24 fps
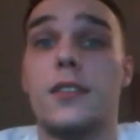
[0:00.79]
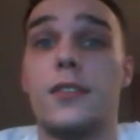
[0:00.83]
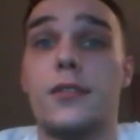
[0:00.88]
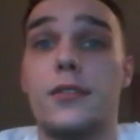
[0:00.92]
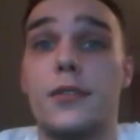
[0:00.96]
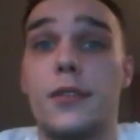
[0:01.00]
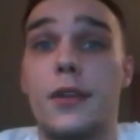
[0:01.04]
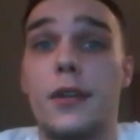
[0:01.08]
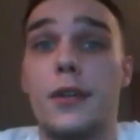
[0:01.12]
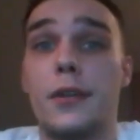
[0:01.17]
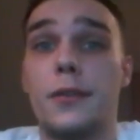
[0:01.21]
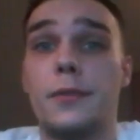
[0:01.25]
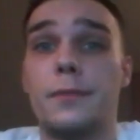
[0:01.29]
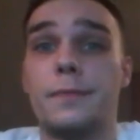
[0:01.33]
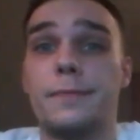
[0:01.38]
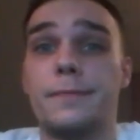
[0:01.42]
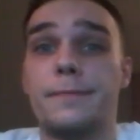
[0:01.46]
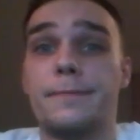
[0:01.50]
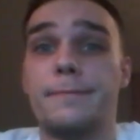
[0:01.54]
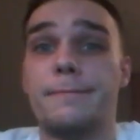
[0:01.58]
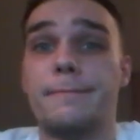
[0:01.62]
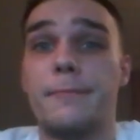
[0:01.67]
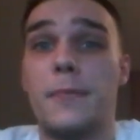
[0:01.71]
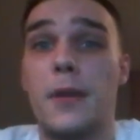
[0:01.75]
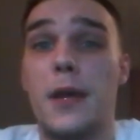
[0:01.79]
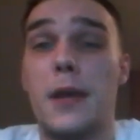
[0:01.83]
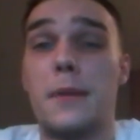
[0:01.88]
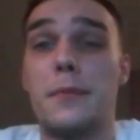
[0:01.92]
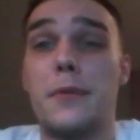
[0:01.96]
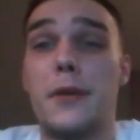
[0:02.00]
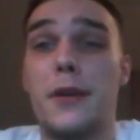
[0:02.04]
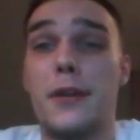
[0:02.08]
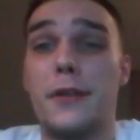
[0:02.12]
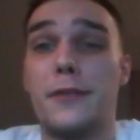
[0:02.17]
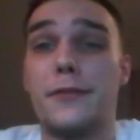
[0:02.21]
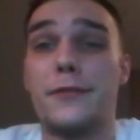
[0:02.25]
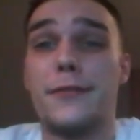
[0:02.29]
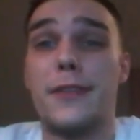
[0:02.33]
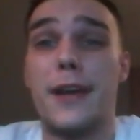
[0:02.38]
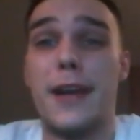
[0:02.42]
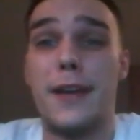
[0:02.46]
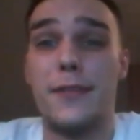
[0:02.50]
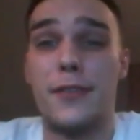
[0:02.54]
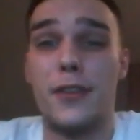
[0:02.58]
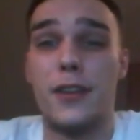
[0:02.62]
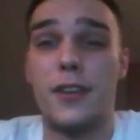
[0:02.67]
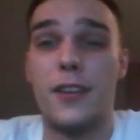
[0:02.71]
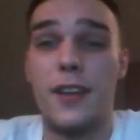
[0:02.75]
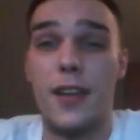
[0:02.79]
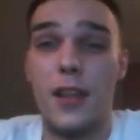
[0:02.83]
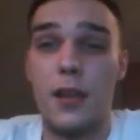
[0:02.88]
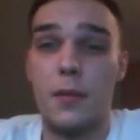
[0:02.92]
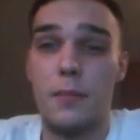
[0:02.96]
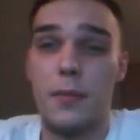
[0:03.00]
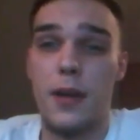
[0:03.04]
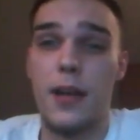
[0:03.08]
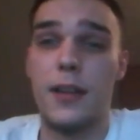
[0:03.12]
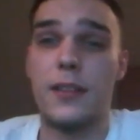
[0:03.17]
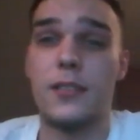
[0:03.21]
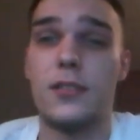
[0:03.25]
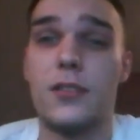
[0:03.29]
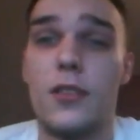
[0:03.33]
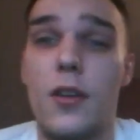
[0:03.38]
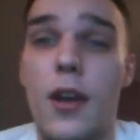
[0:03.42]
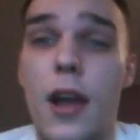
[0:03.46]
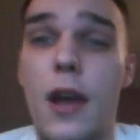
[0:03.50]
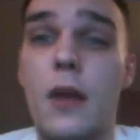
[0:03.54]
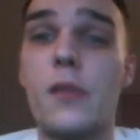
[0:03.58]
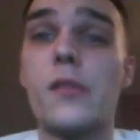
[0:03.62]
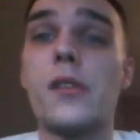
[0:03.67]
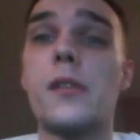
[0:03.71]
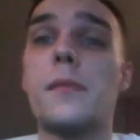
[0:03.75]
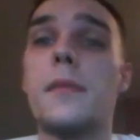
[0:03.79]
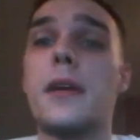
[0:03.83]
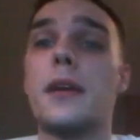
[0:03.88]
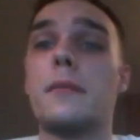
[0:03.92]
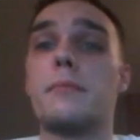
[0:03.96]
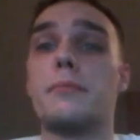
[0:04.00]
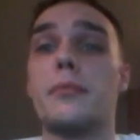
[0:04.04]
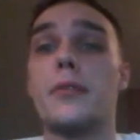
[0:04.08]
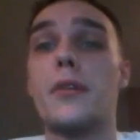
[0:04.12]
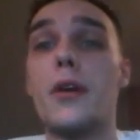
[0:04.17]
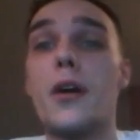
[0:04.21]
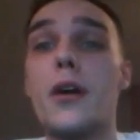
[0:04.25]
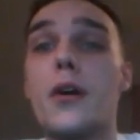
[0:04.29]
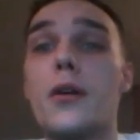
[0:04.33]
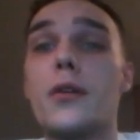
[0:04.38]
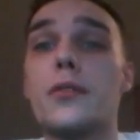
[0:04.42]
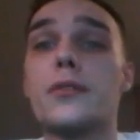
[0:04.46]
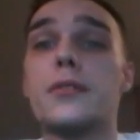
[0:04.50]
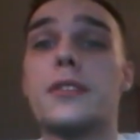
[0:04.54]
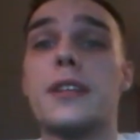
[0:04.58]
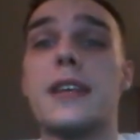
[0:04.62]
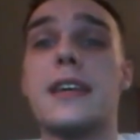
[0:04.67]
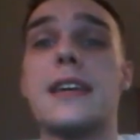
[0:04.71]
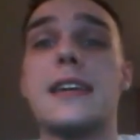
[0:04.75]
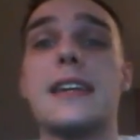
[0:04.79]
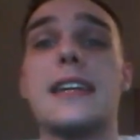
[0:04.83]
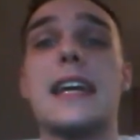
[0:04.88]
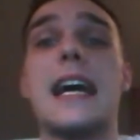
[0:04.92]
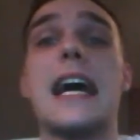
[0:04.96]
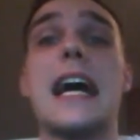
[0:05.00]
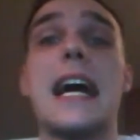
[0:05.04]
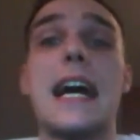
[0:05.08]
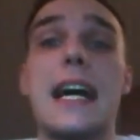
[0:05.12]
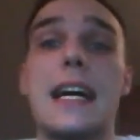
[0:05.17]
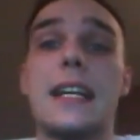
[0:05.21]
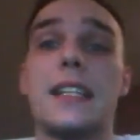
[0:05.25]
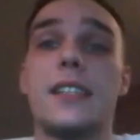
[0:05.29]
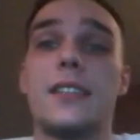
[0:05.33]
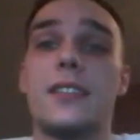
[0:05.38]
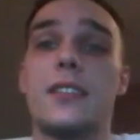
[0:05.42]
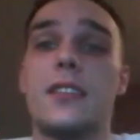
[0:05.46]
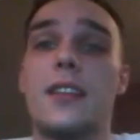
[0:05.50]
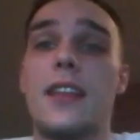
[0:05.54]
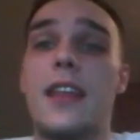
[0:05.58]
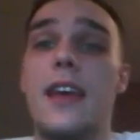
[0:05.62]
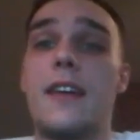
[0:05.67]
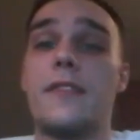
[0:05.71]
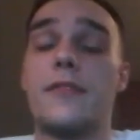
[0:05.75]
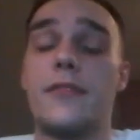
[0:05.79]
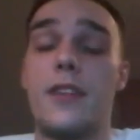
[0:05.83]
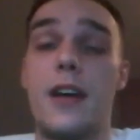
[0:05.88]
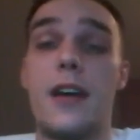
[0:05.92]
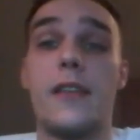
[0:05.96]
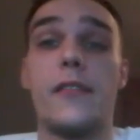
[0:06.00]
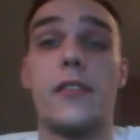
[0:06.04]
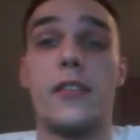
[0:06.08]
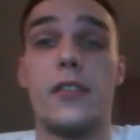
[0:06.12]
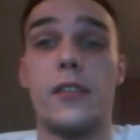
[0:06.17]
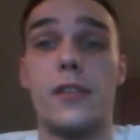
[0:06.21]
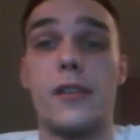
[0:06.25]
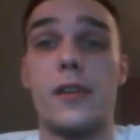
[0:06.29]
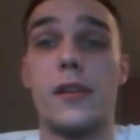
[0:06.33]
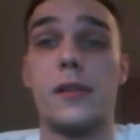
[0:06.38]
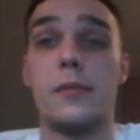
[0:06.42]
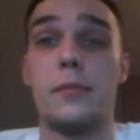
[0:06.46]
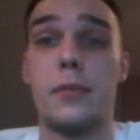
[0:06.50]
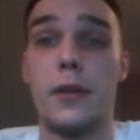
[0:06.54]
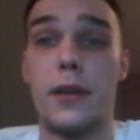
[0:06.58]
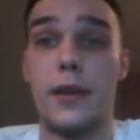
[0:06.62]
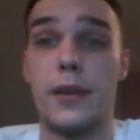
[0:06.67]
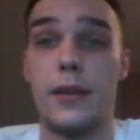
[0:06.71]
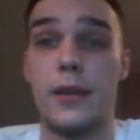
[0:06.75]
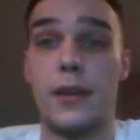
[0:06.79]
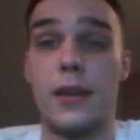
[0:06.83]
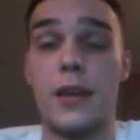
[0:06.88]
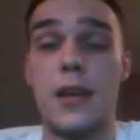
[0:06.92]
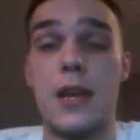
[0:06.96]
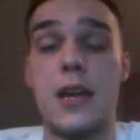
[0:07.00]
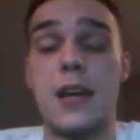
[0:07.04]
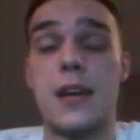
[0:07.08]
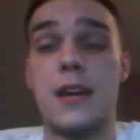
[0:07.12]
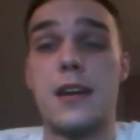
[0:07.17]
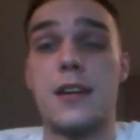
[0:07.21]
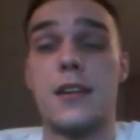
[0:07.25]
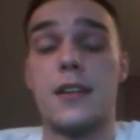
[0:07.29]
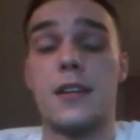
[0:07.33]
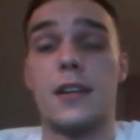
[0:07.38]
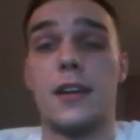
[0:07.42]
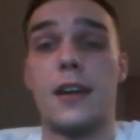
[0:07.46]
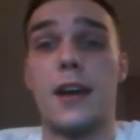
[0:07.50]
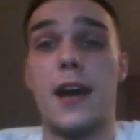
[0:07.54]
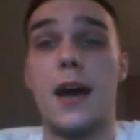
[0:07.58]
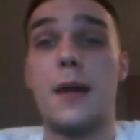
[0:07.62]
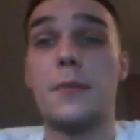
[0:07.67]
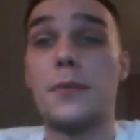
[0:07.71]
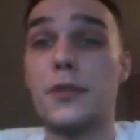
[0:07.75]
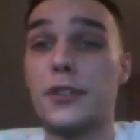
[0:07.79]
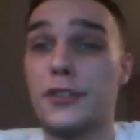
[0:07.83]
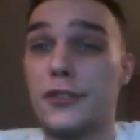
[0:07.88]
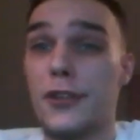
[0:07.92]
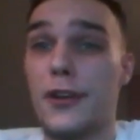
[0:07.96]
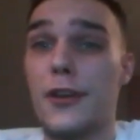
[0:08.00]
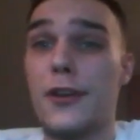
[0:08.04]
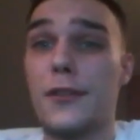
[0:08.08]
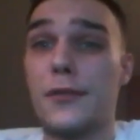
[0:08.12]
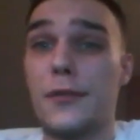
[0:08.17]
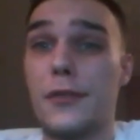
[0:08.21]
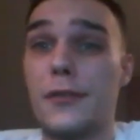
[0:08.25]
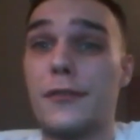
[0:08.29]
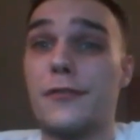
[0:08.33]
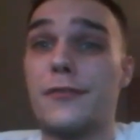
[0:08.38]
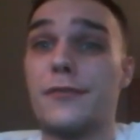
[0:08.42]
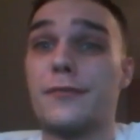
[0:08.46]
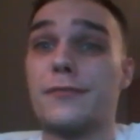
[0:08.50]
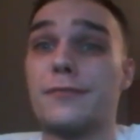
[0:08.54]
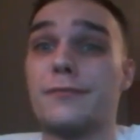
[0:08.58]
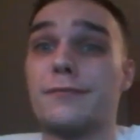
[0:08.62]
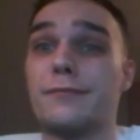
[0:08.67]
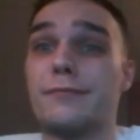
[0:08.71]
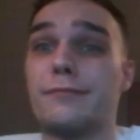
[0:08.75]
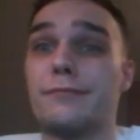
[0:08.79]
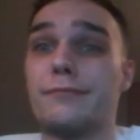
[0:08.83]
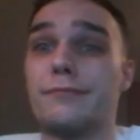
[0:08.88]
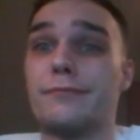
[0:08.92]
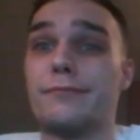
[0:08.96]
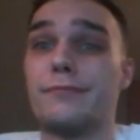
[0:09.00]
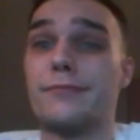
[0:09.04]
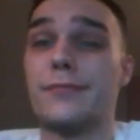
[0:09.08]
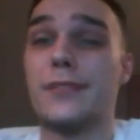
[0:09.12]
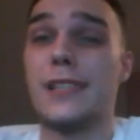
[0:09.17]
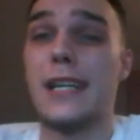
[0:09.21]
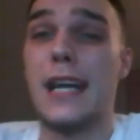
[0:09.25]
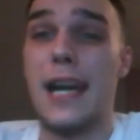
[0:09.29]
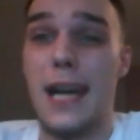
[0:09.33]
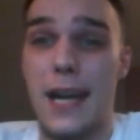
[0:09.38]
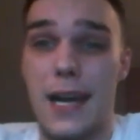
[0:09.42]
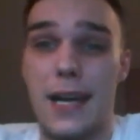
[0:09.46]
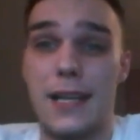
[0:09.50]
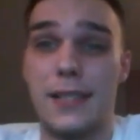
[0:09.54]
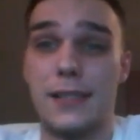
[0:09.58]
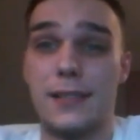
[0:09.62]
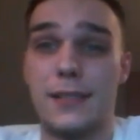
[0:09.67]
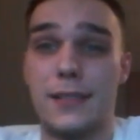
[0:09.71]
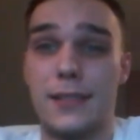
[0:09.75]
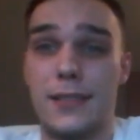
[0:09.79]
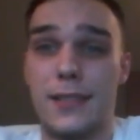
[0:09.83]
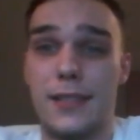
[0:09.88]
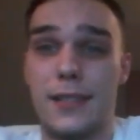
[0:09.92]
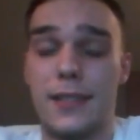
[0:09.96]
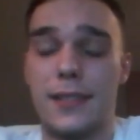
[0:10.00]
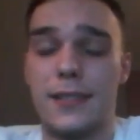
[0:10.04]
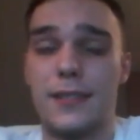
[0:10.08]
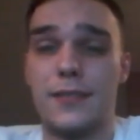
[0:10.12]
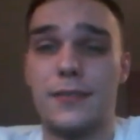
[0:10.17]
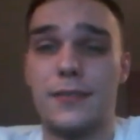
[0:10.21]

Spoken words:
So I bought a $500 bike, so I want to make pros and cons to that $500 bike. I'm going to start off with cons.